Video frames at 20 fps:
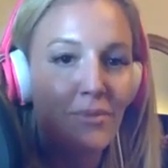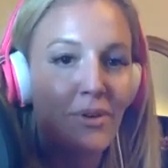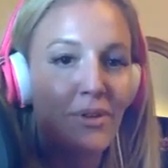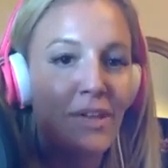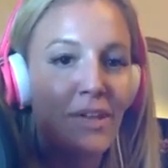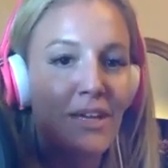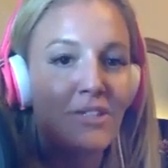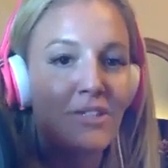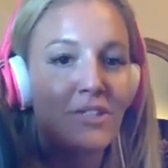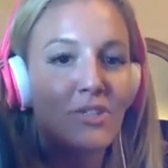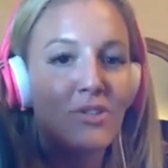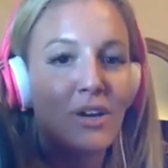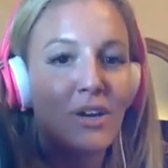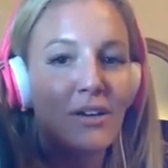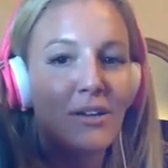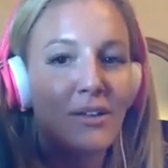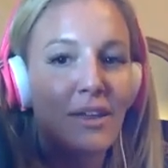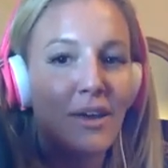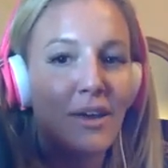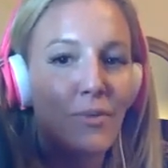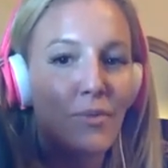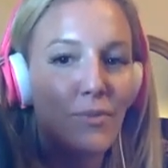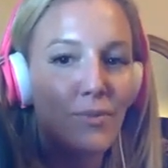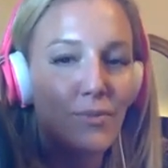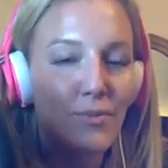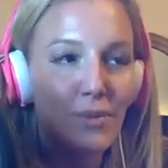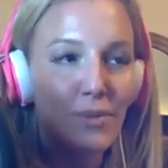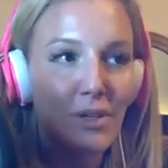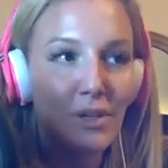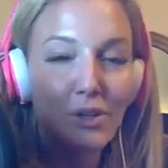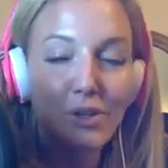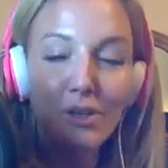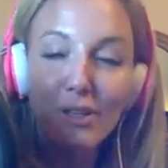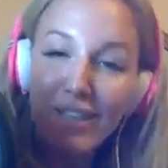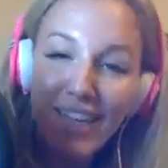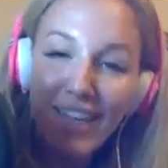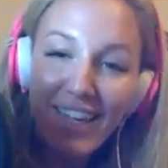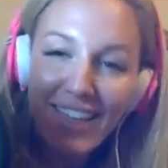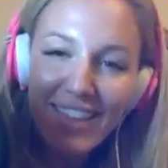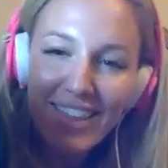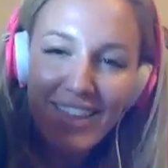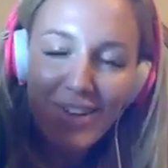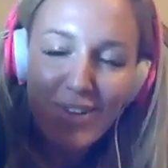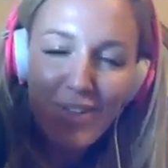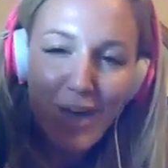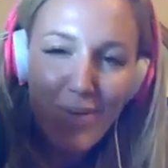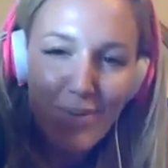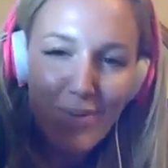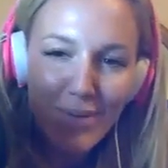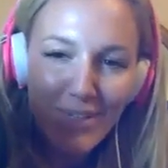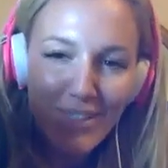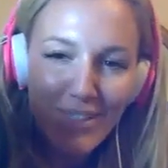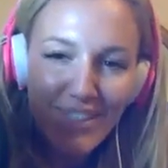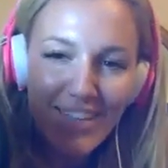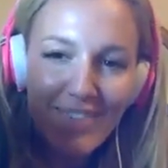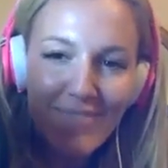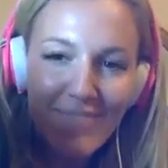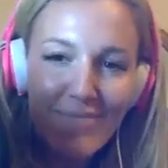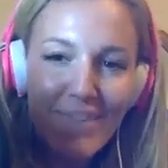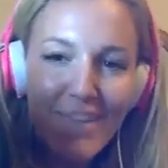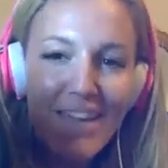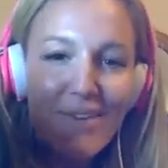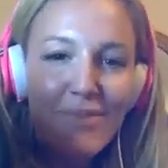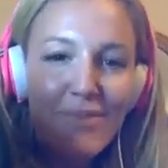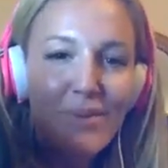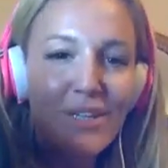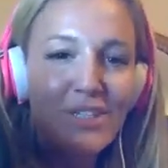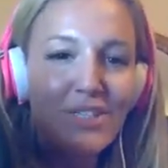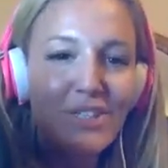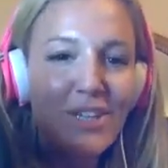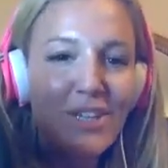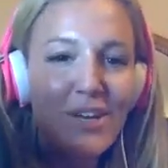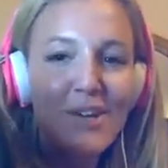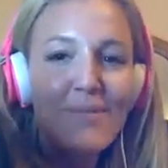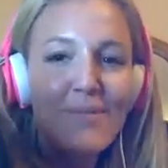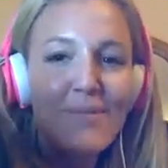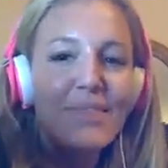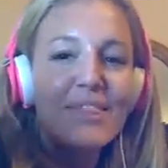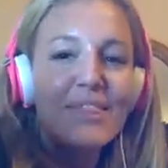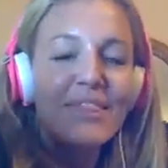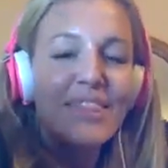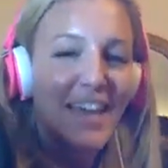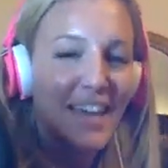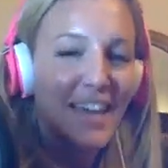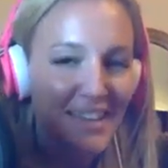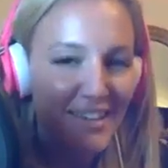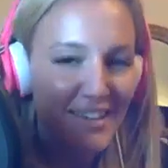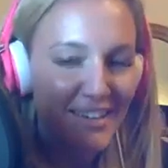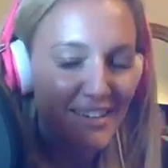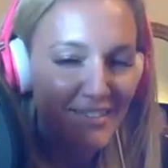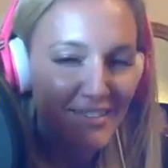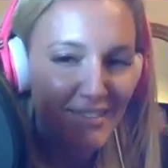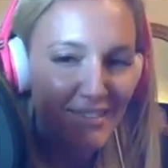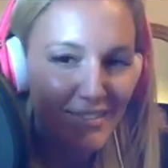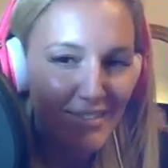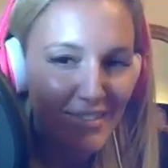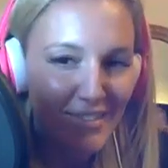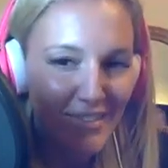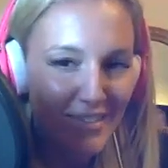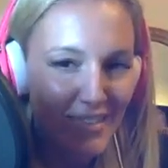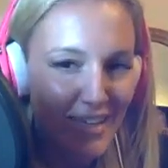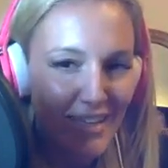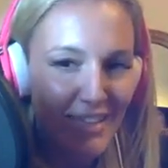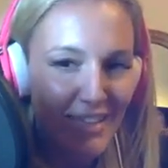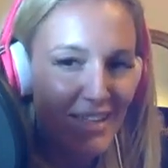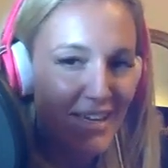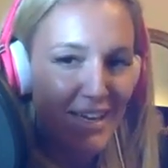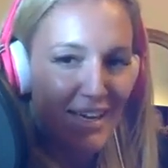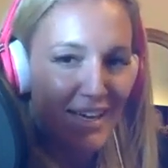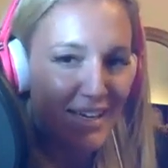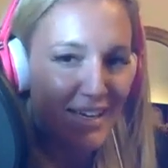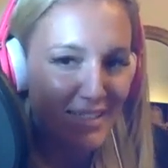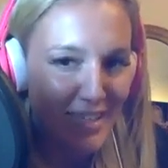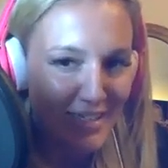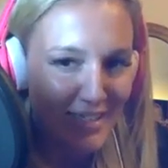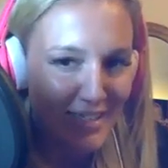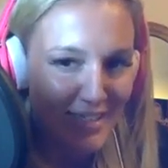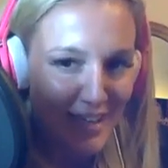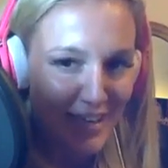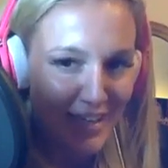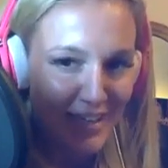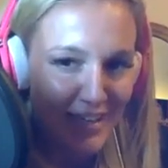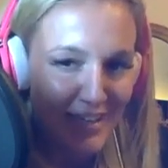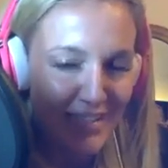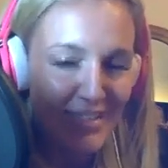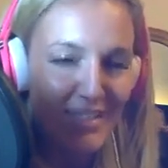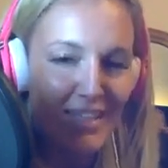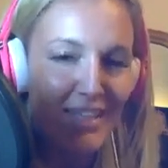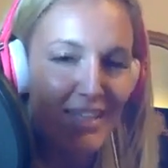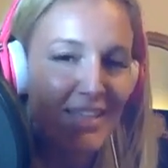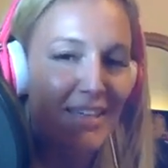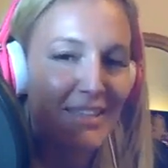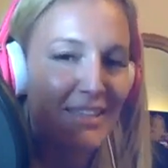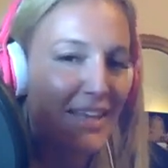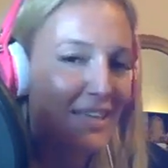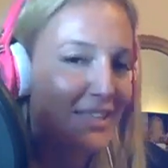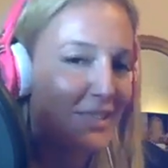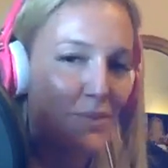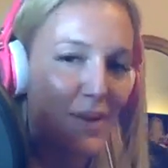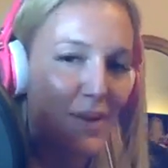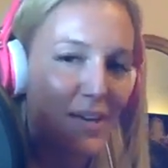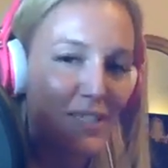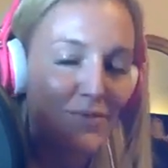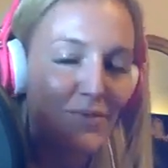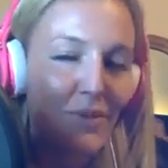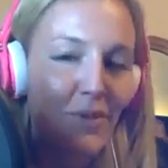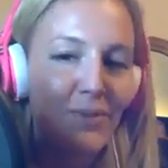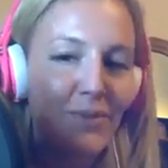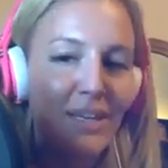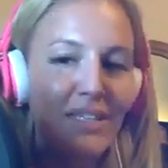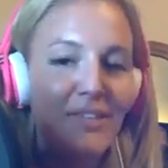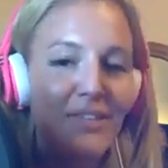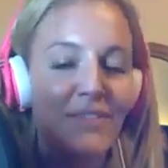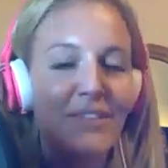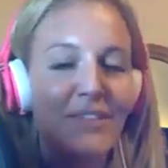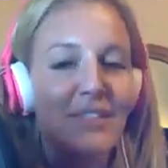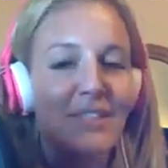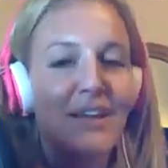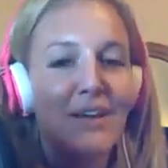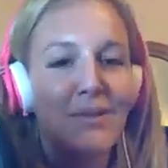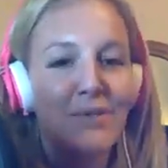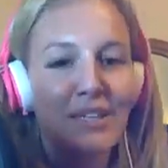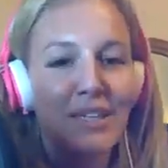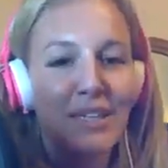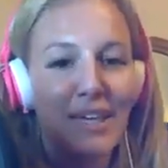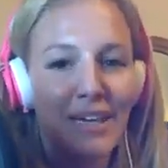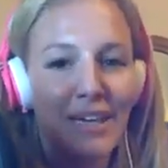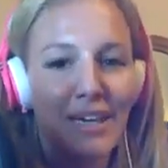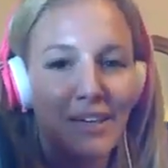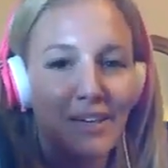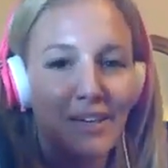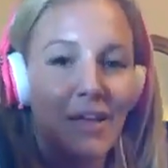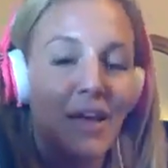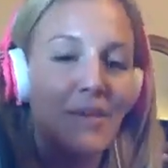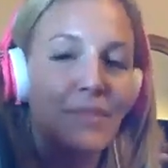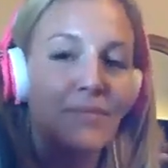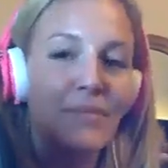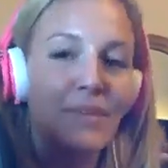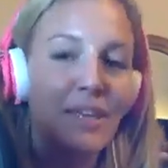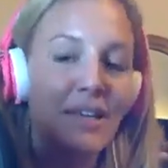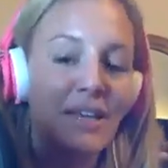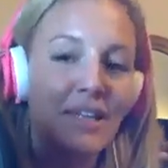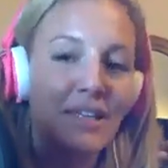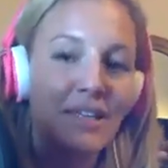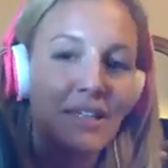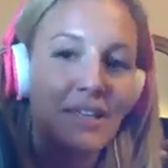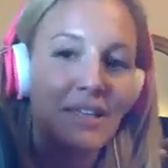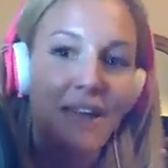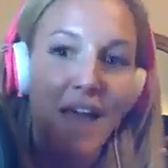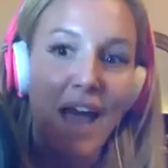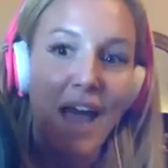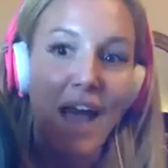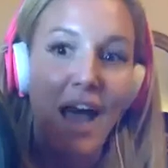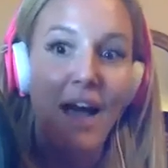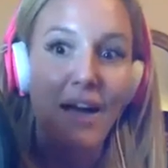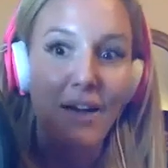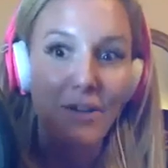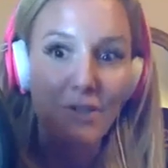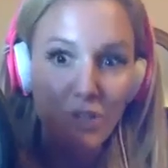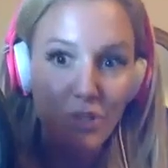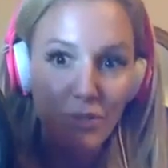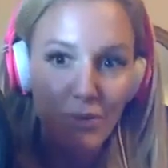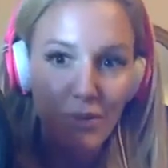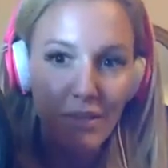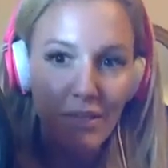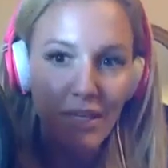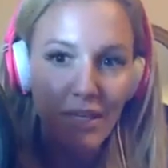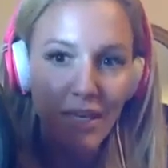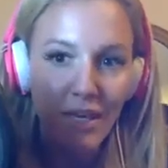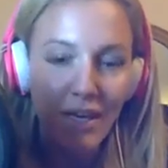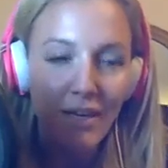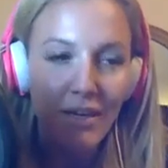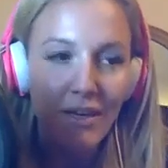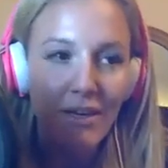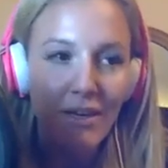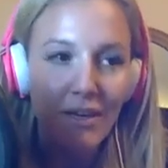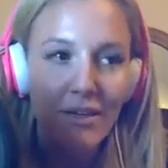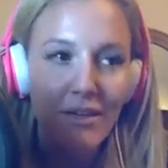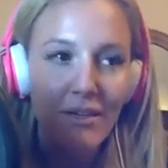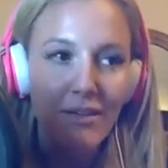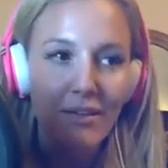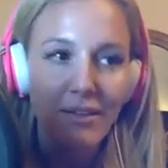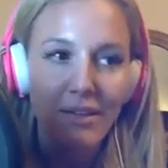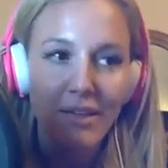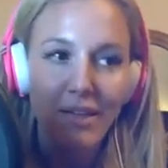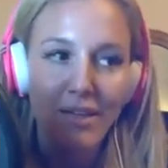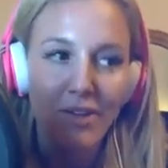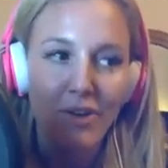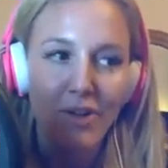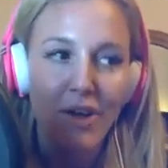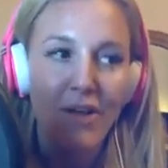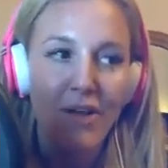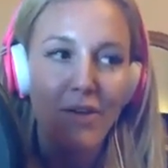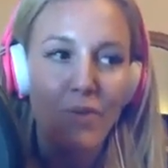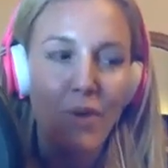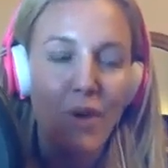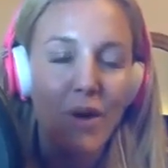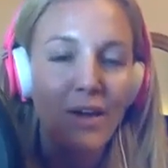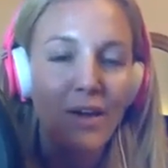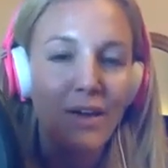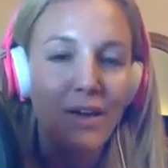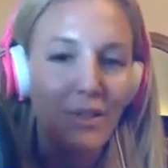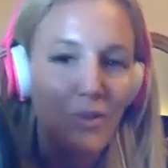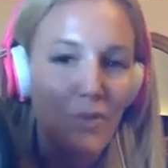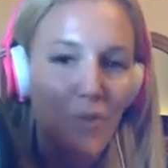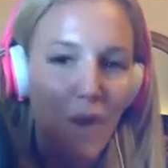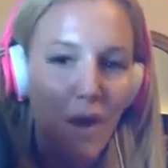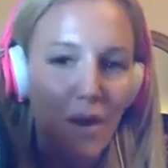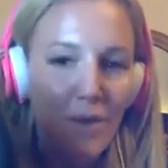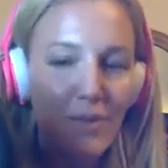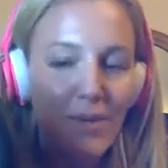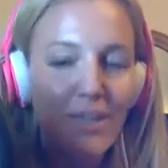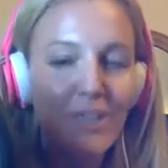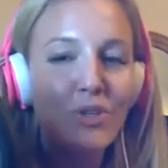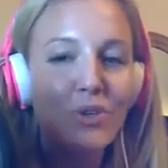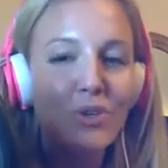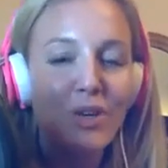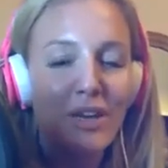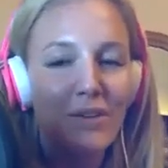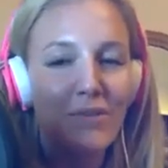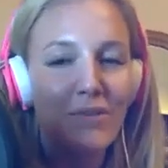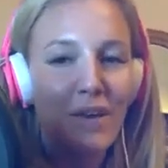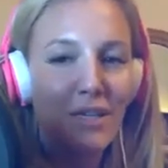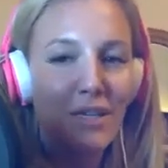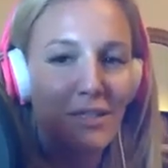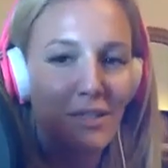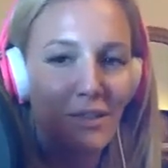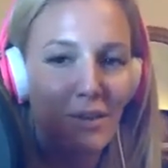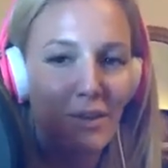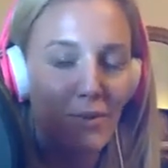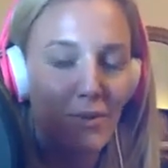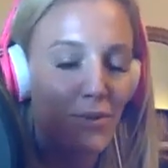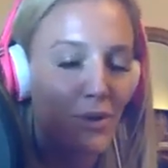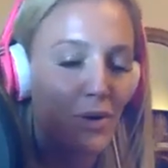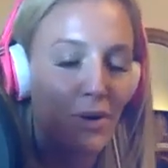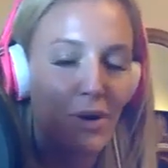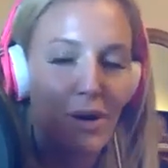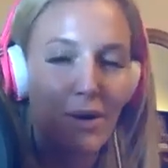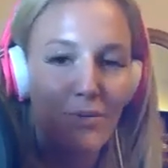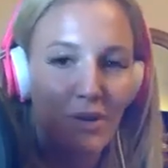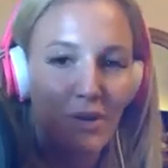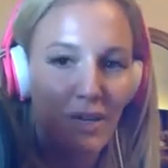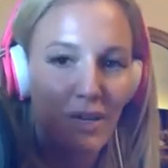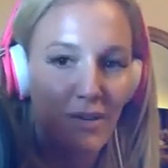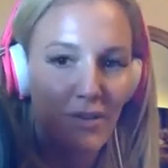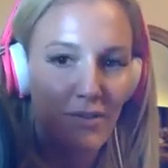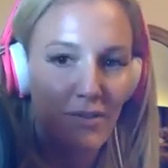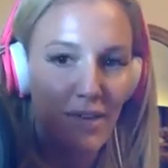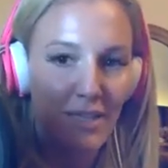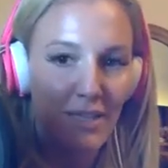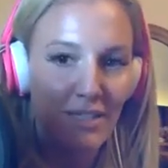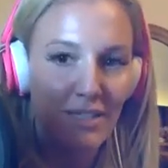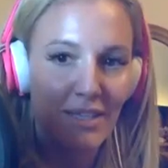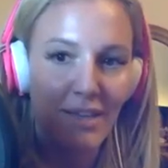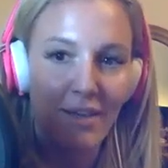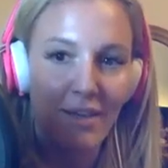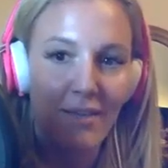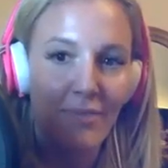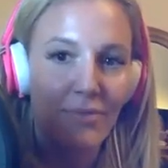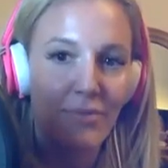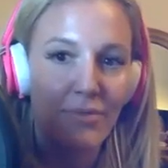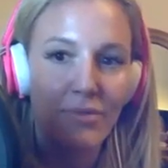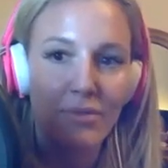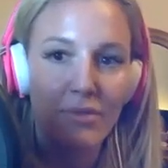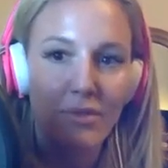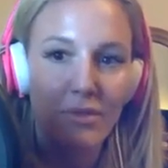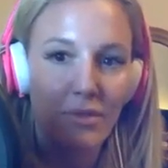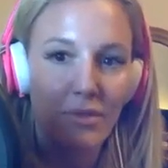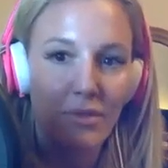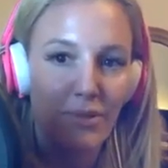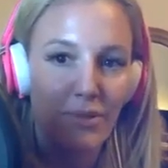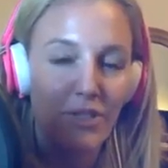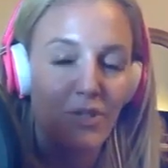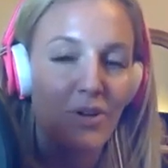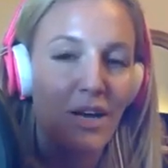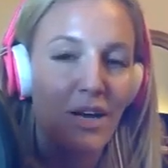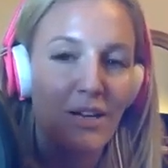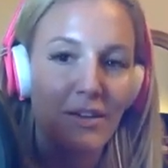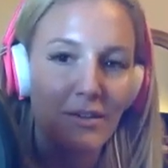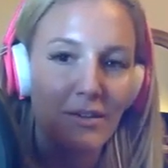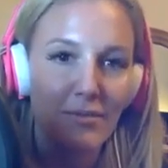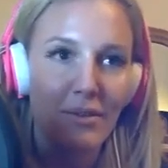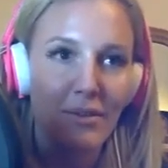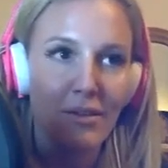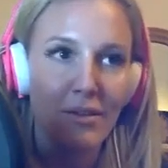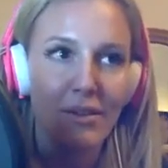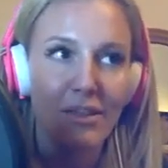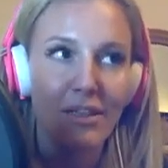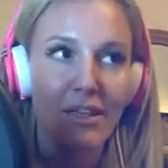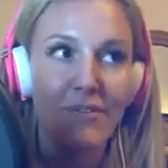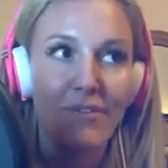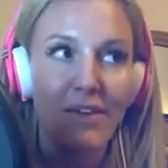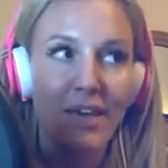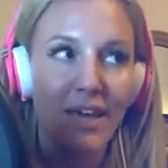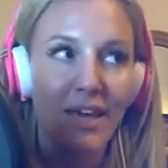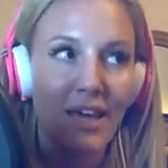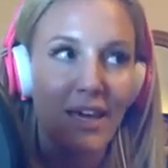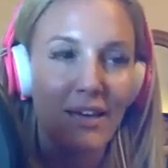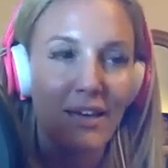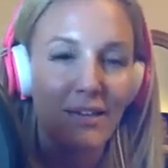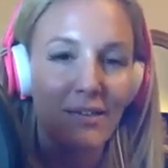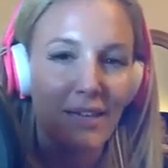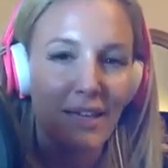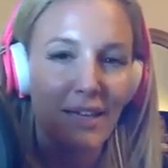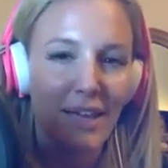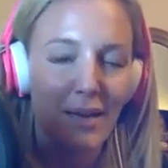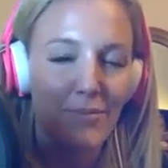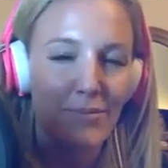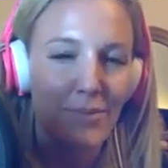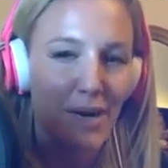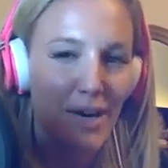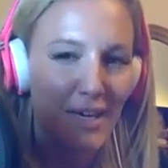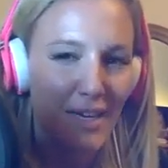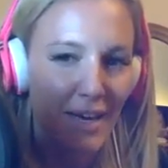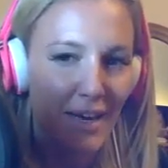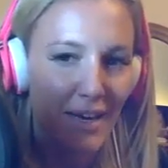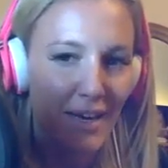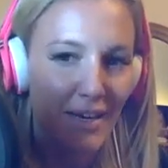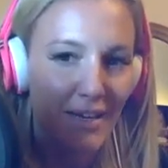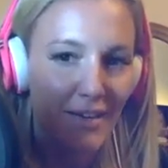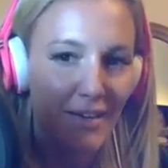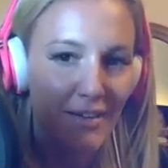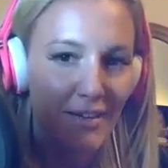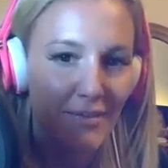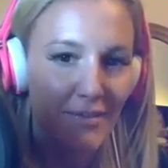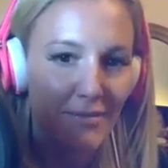Or are they just trying to like look like they're that person, which then that, I guess that's decadence. Then that's wasteful, because if it's not really in alignment and it's not actually like, they're not walking the walk, because you can invest in the program, you can invest in, but you're not living it, like embodying it.